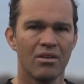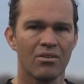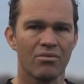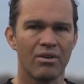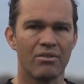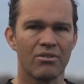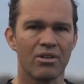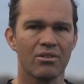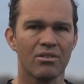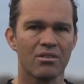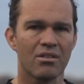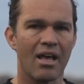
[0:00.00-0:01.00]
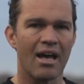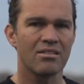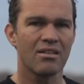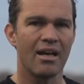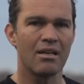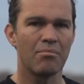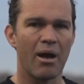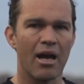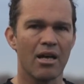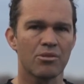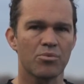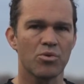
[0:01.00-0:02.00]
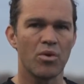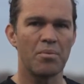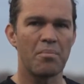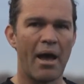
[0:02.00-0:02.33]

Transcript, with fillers: the river, this last ninety miles between